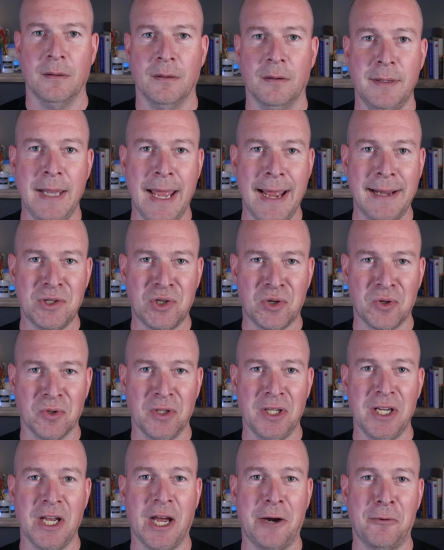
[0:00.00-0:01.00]

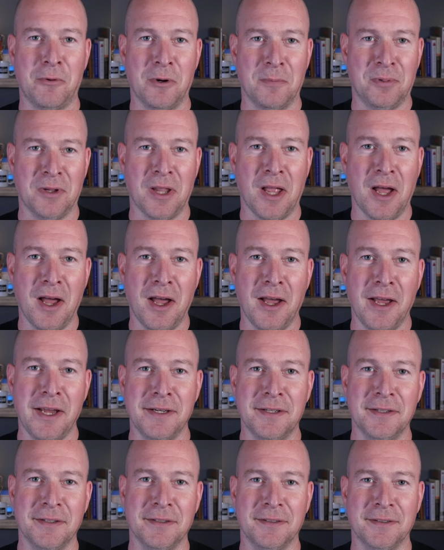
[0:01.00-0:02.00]
Naturally, I
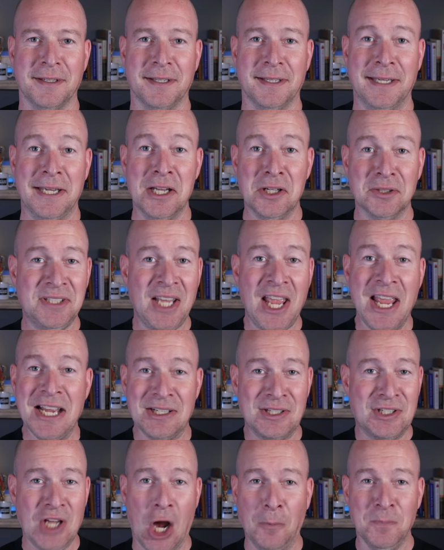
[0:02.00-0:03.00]
replied, He'll
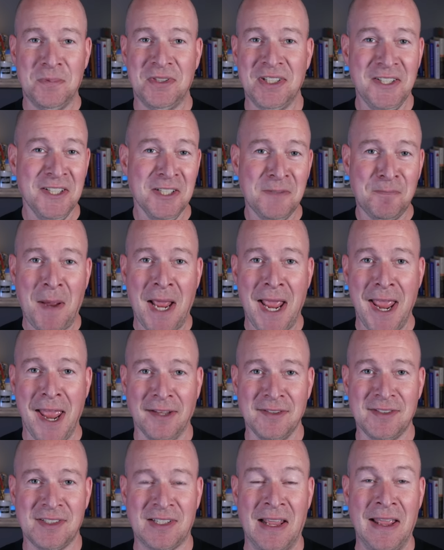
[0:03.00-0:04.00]
take dumps in his
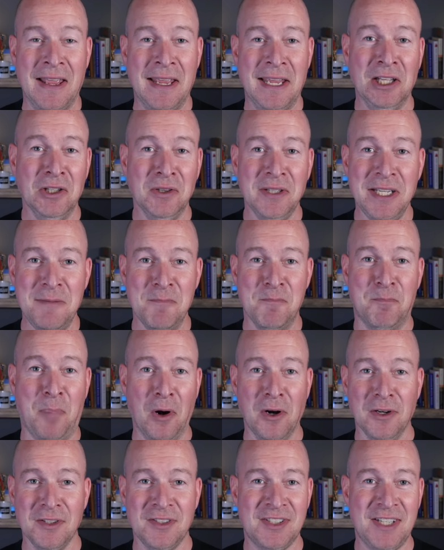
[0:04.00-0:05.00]
pants. He'll eat
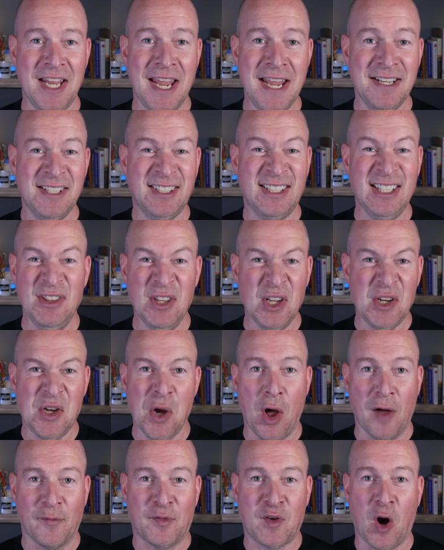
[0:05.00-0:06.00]
burnt steaks in the
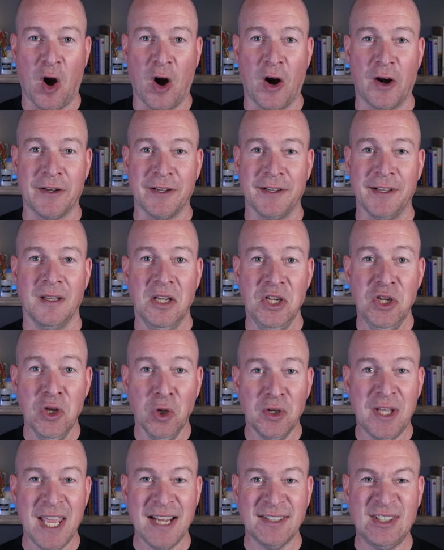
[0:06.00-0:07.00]
golf cart. You'll
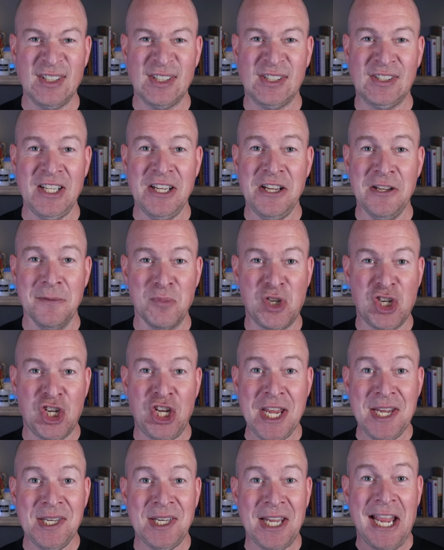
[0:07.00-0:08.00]
get to see him
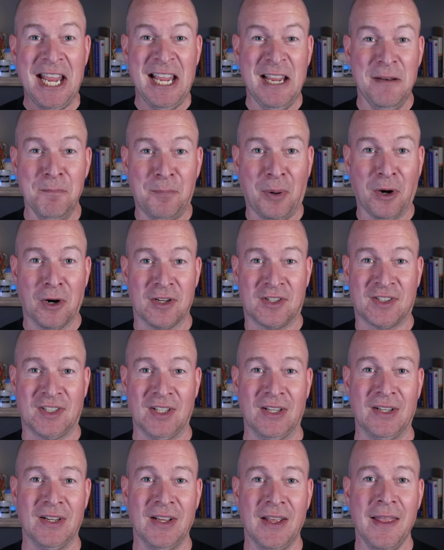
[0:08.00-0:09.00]
cheat in
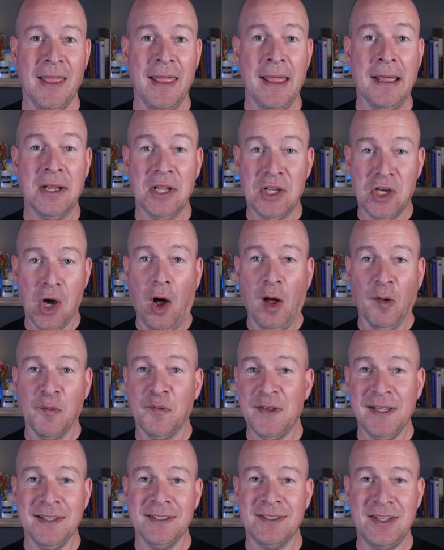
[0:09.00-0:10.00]
person. Golf
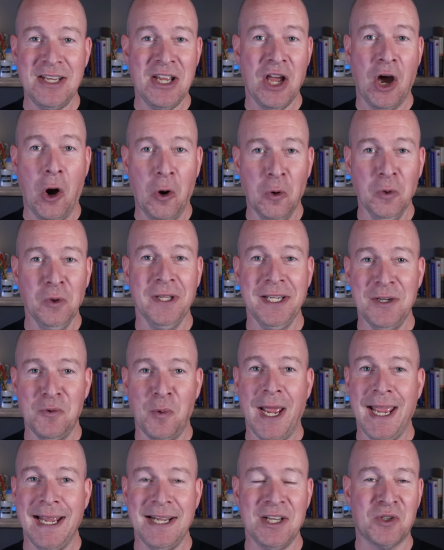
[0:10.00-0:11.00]
is the only
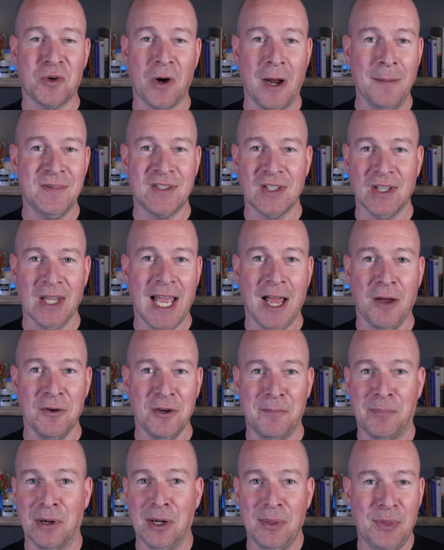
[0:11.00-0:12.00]
way Trump's allowed to
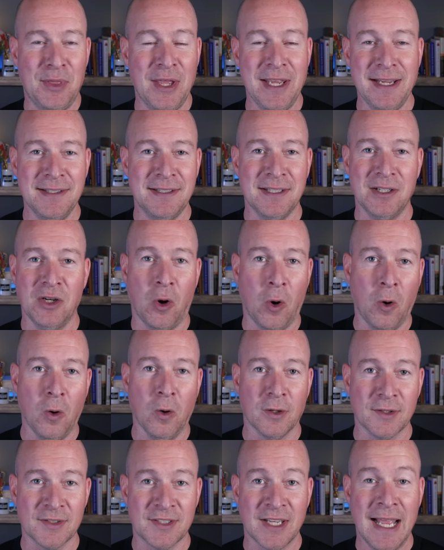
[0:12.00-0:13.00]
put things in
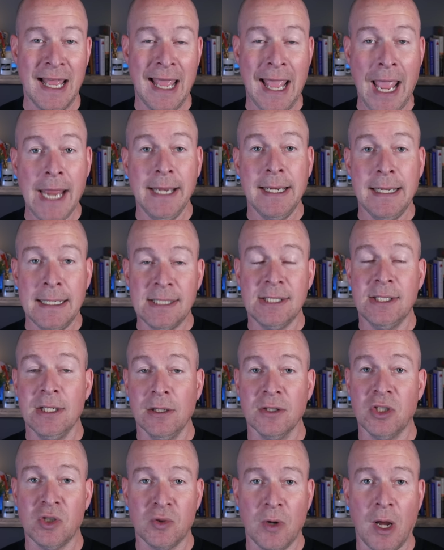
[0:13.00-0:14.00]
holes, and he
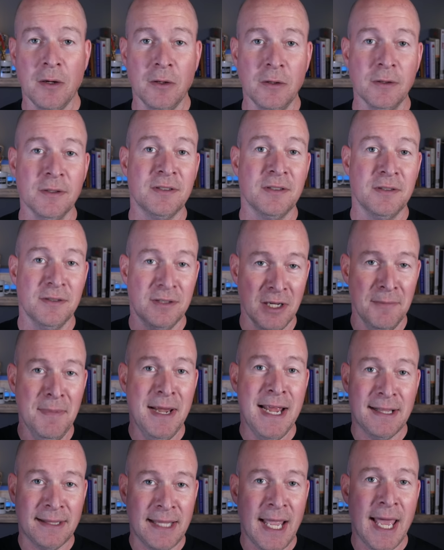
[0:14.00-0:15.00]
still struggles to
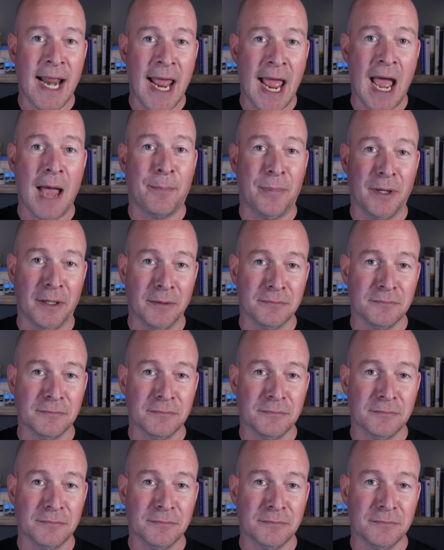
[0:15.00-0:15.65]
make that happen.